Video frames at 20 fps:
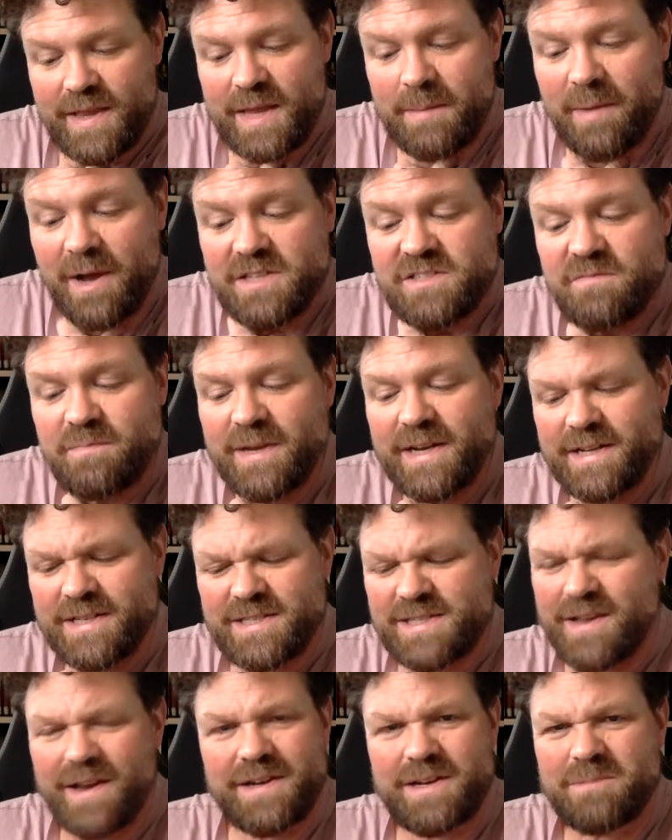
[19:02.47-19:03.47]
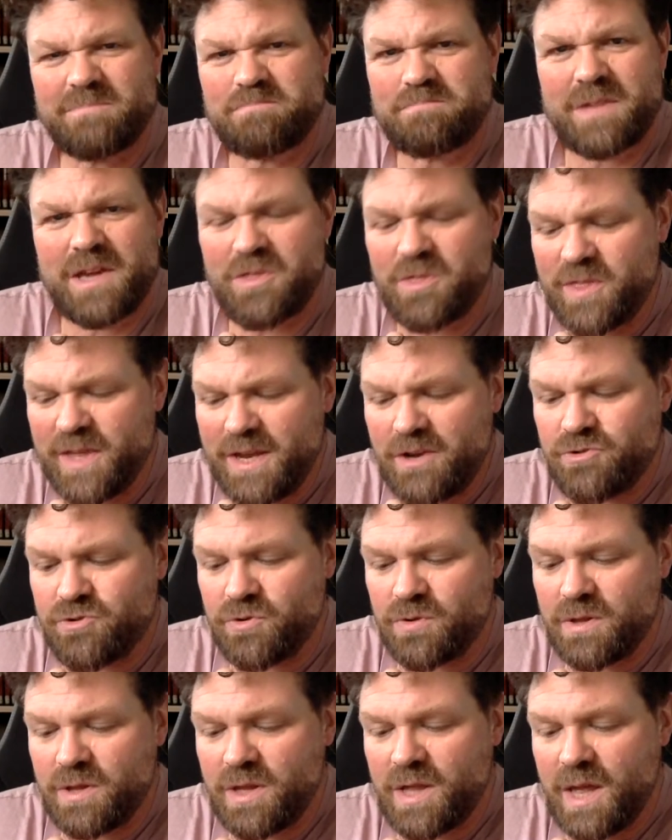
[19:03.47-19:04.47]
They might have been inside a
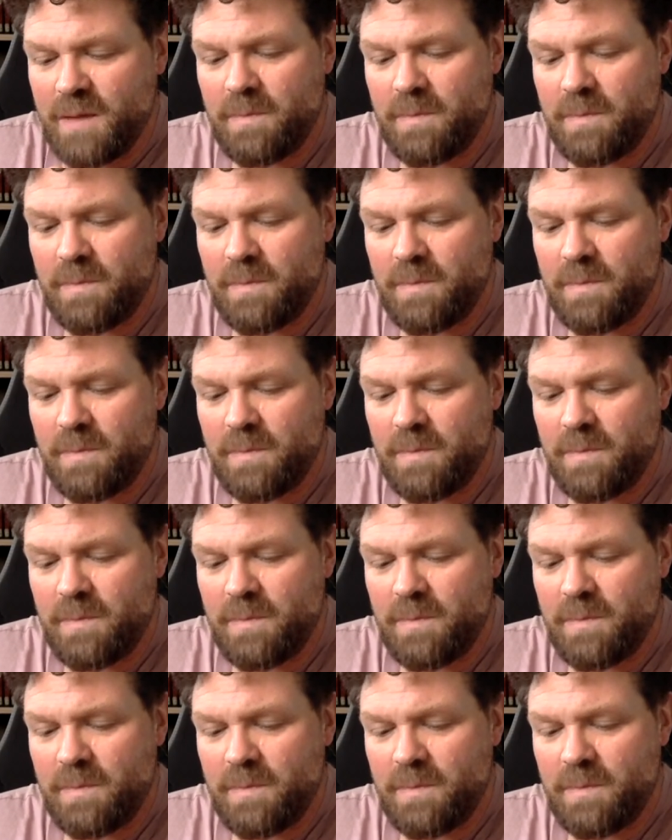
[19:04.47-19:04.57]
cathedral,